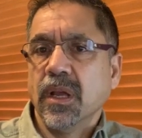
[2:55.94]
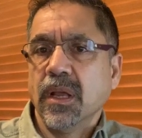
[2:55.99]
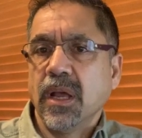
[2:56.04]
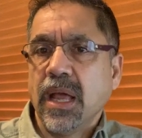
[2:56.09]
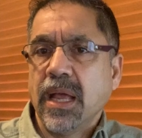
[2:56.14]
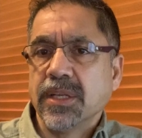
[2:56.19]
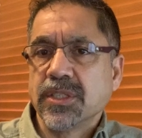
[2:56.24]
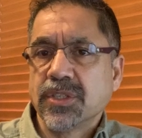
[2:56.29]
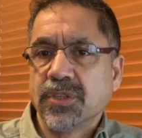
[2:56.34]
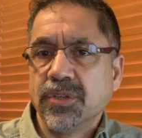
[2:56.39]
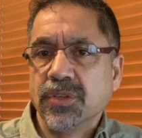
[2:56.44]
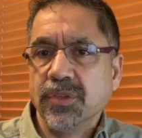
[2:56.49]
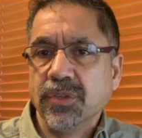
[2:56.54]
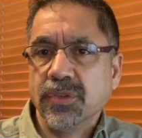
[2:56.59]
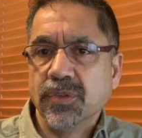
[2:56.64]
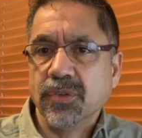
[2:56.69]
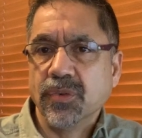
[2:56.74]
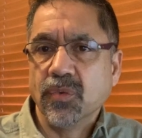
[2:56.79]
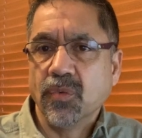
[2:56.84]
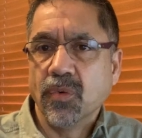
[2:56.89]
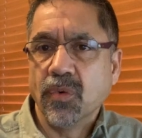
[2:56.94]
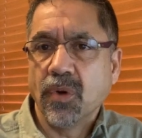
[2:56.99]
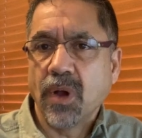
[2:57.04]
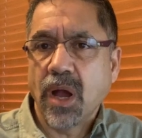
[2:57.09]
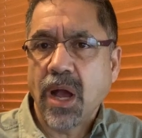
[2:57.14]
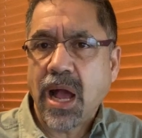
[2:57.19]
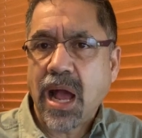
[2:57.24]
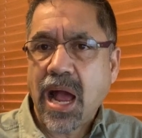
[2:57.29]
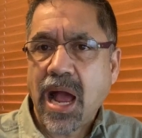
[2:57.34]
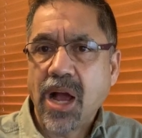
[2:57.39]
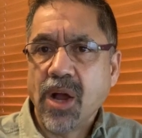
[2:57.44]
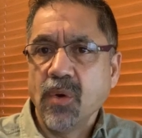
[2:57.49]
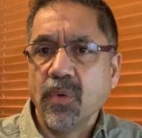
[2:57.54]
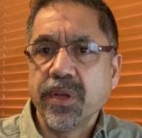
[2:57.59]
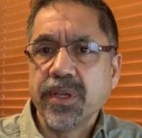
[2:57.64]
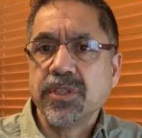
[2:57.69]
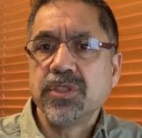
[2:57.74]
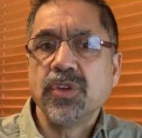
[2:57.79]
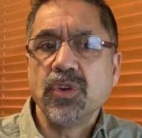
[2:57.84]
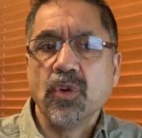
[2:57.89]
as to how
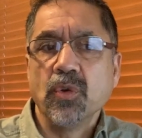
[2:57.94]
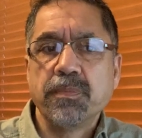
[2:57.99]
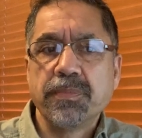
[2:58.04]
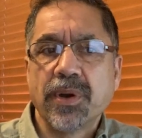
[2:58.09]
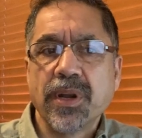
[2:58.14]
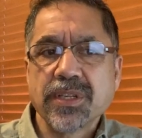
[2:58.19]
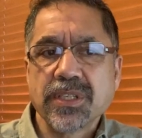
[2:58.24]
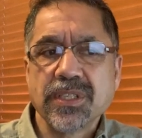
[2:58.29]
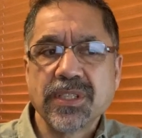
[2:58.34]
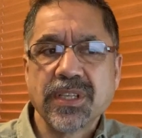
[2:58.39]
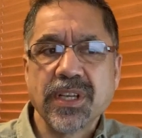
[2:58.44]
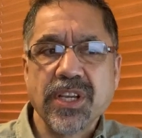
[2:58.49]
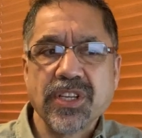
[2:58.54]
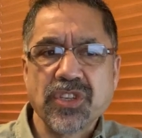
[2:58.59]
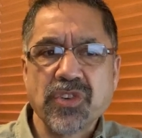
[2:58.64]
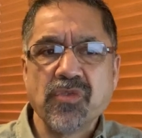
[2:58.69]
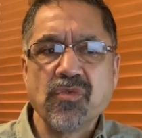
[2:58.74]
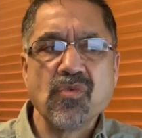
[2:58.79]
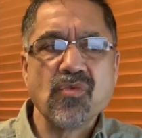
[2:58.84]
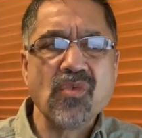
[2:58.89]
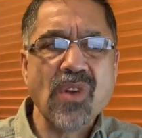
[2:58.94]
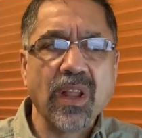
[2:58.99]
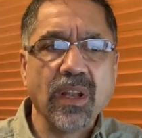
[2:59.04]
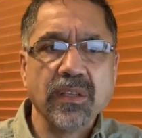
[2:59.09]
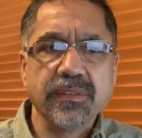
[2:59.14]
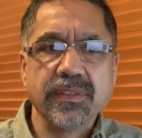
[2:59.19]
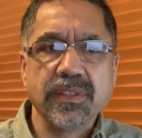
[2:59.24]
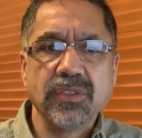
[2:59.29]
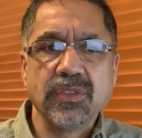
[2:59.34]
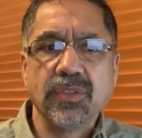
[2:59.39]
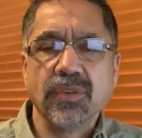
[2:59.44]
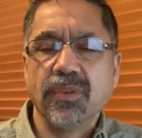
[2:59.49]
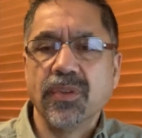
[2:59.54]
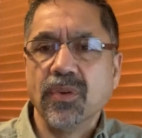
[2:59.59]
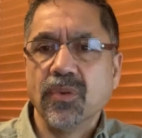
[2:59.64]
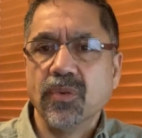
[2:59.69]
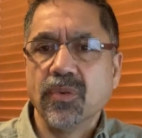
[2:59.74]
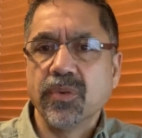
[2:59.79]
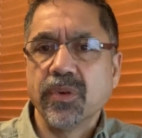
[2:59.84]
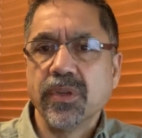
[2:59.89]
is your presentation relevant to the
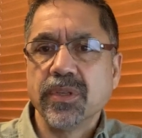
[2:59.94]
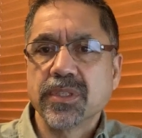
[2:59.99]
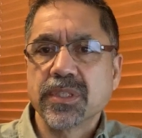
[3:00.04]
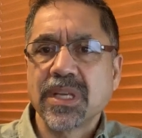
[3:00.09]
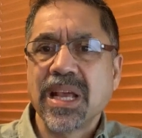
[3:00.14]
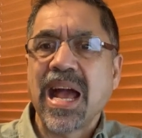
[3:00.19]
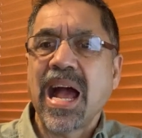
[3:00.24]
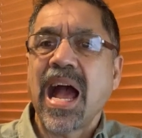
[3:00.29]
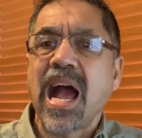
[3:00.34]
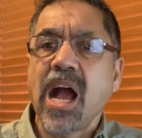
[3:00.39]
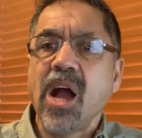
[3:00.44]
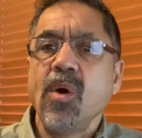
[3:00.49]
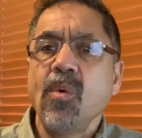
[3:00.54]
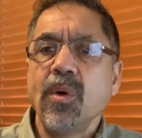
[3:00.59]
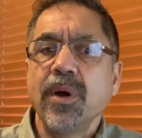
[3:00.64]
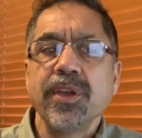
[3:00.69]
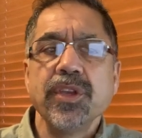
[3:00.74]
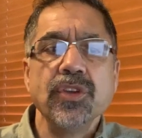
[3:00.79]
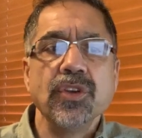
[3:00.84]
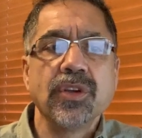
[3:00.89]
audience? How are you